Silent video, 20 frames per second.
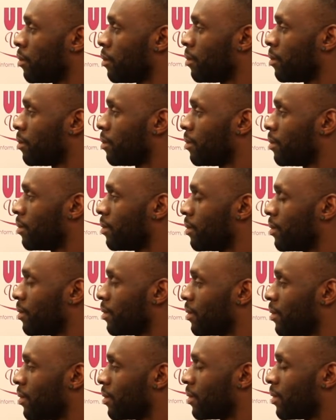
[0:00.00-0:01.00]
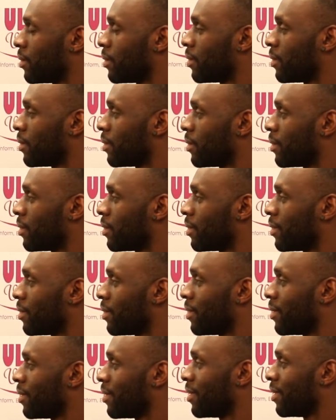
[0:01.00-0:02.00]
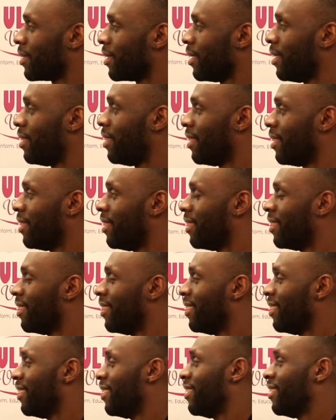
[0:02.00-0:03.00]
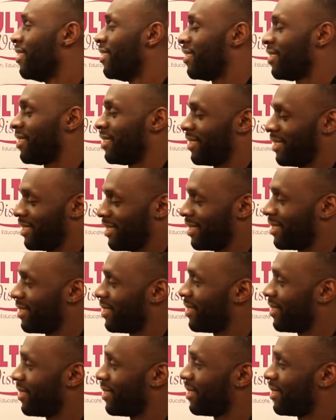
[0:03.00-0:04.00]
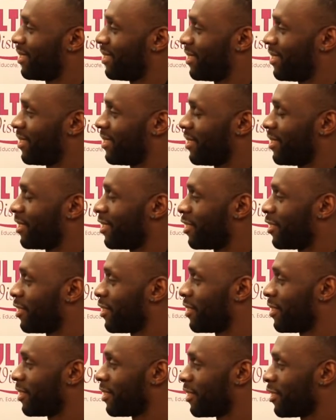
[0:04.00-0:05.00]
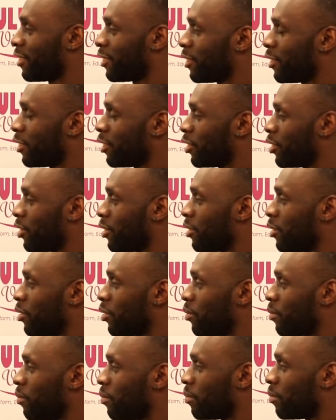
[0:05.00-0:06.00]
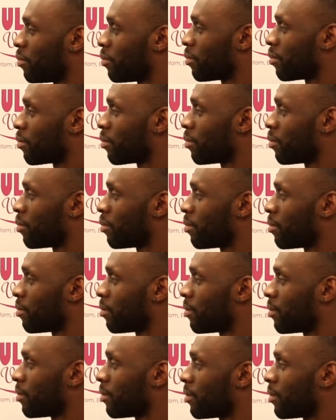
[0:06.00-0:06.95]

This person isn't speaking.